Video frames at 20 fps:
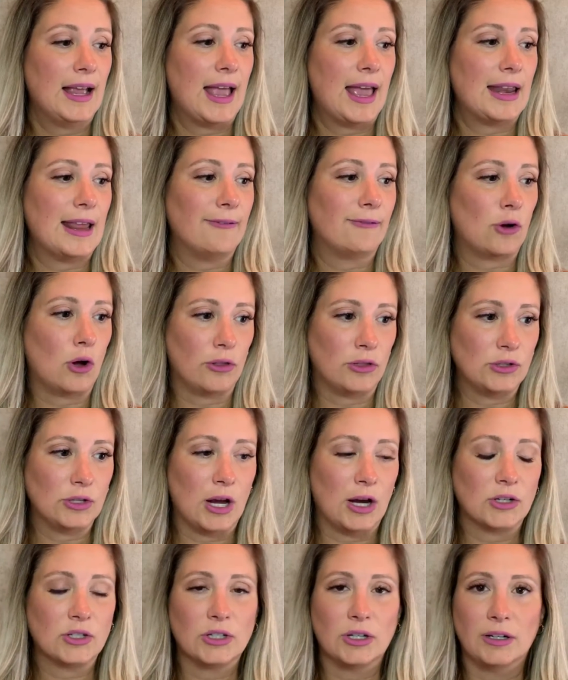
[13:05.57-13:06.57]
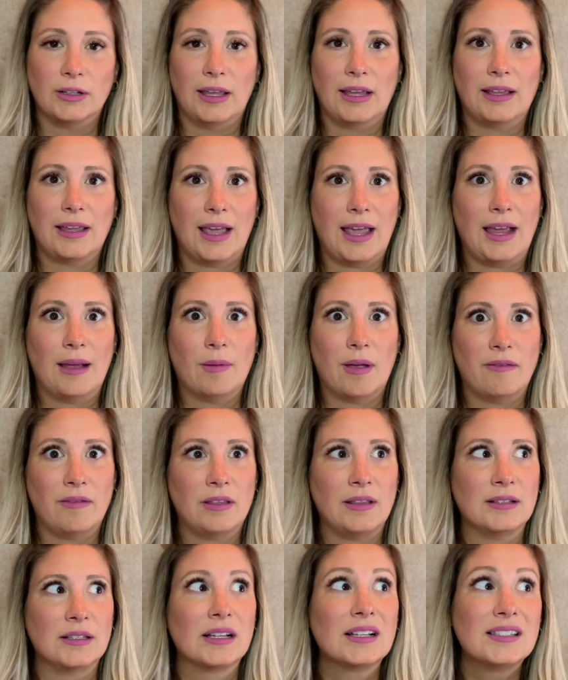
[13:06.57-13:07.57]
And I've called the doctor like, hey, I'm having
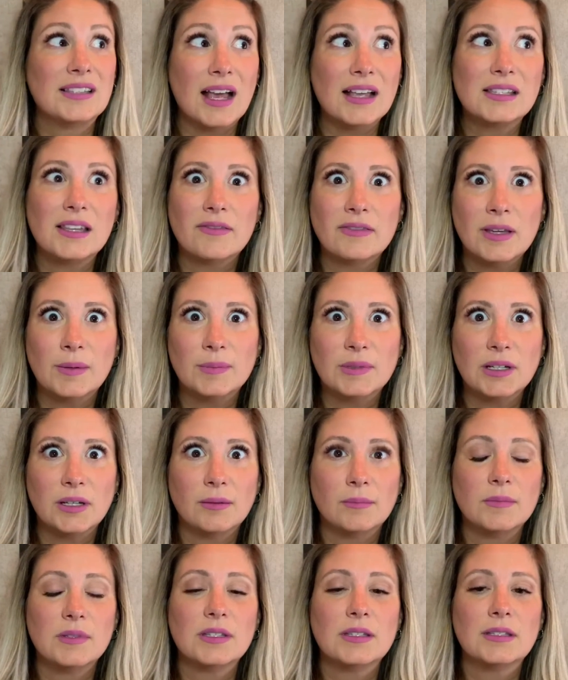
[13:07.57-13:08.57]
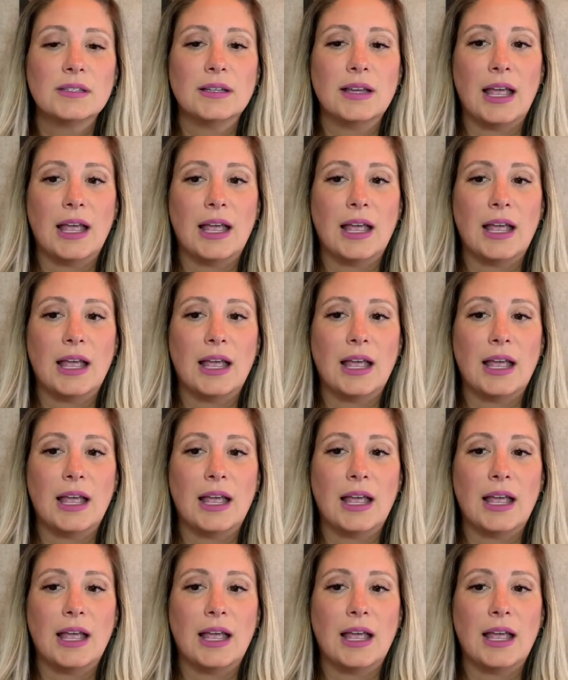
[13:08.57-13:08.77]
these excessive symptoms,